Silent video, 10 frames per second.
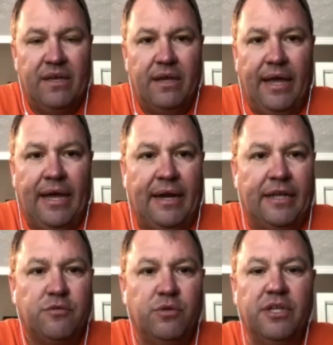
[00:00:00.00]
and
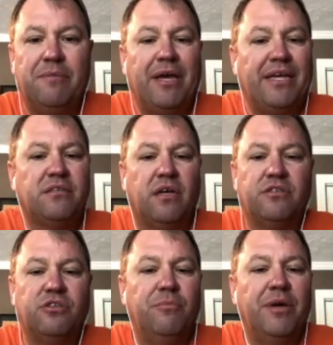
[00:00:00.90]
it's really based on
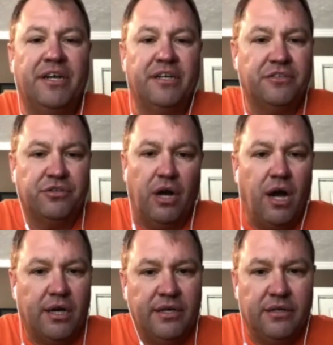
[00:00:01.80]
two men in a truck
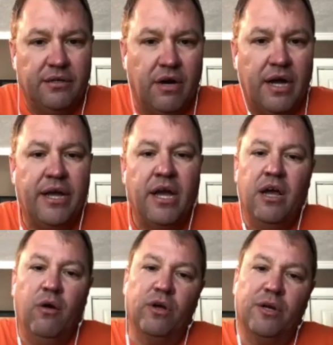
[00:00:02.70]
right
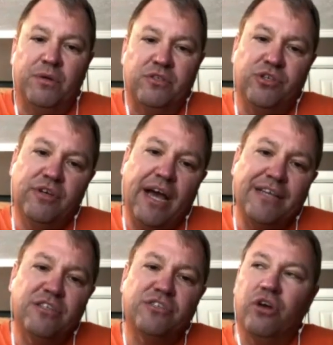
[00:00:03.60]
we're going to put two guys
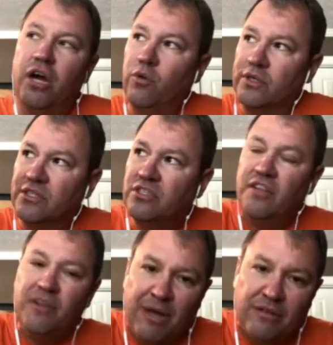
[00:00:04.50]
in a truck we're going to send
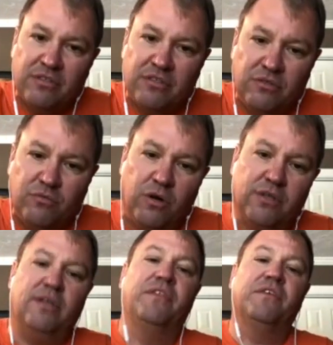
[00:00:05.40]
them out to do work
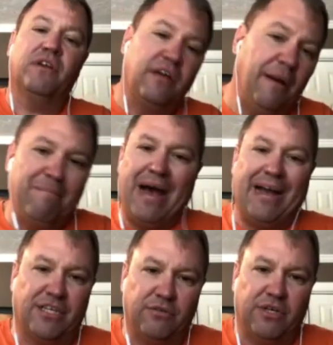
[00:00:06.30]
and then they're going to come back
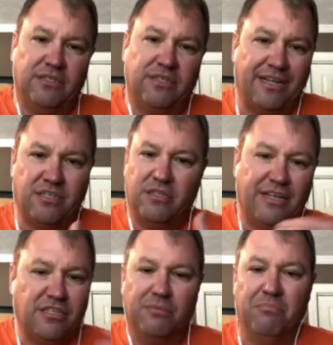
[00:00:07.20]
to us that's
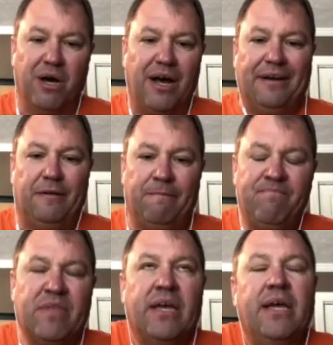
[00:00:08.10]
that's the model
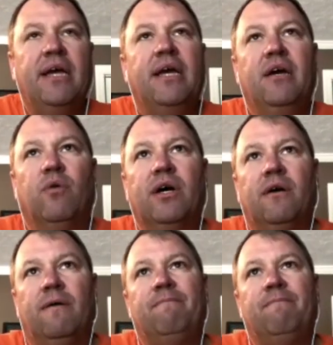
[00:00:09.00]
well